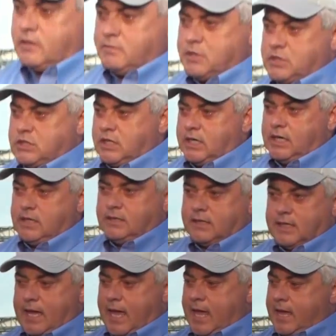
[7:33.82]
of the machine,
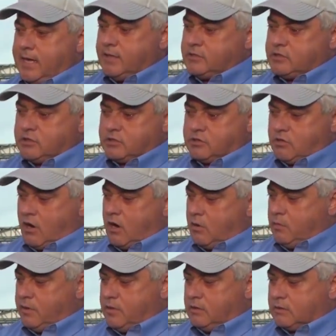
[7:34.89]
the gangs, the
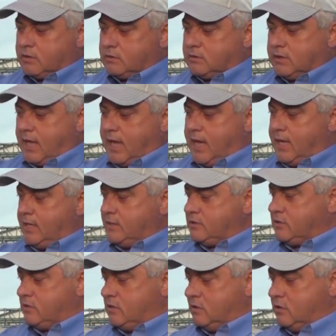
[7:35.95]
star wheel
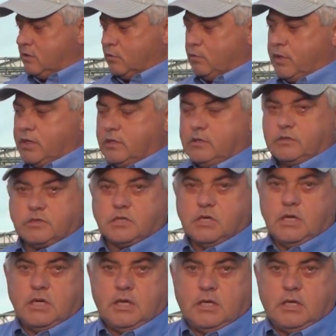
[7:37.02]
gangs, the reels,